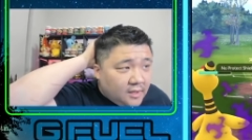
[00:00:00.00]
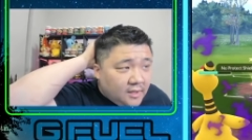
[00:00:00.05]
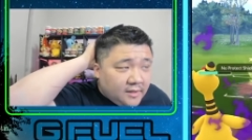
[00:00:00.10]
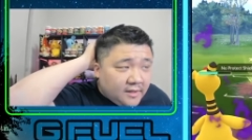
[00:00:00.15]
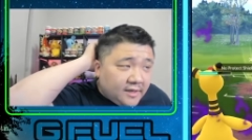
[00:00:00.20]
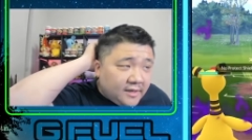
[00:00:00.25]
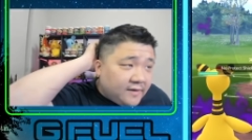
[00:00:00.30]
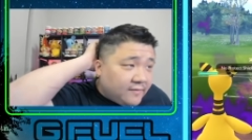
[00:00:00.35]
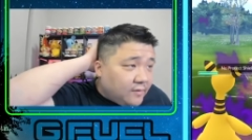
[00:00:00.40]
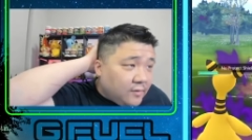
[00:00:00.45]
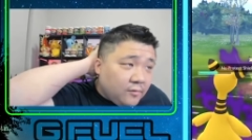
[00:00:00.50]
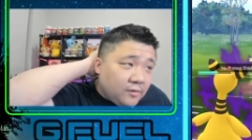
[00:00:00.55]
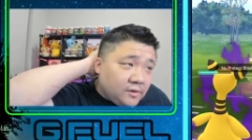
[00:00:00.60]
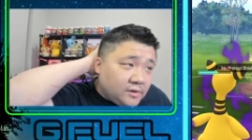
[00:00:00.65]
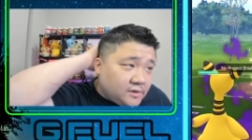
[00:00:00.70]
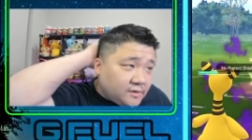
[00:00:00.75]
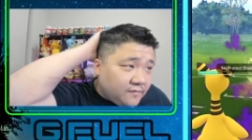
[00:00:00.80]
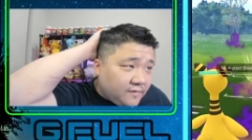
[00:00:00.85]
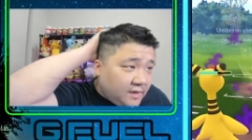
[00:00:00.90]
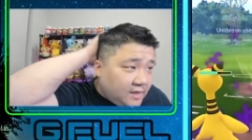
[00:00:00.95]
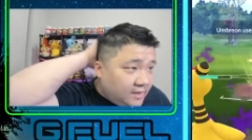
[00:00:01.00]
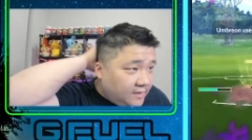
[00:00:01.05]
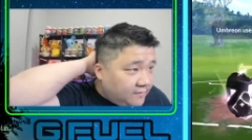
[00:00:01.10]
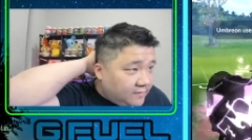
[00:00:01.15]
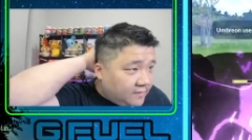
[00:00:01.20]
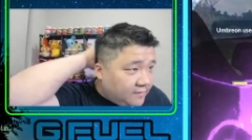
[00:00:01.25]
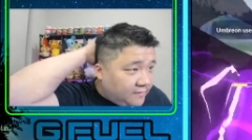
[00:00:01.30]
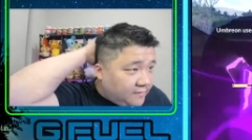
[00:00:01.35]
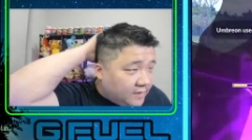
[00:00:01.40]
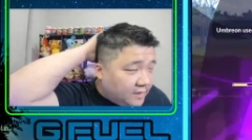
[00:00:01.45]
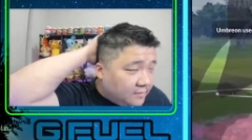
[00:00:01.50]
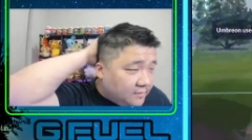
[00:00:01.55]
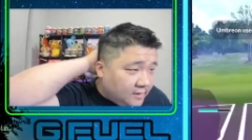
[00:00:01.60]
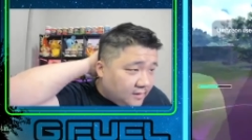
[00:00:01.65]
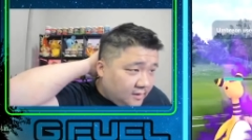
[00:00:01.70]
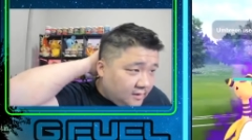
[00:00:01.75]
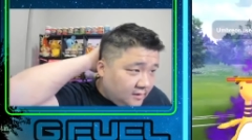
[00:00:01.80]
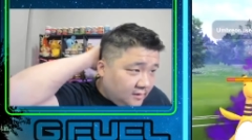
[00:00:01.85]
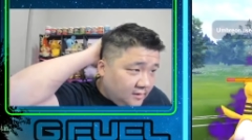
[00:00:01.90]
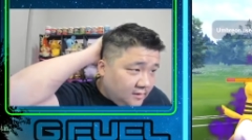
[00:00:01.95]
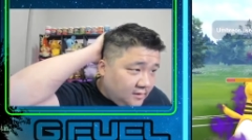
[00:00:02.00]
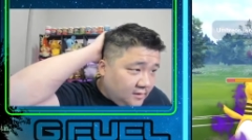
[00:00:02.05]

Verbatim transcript: They definitely will survive a foul play.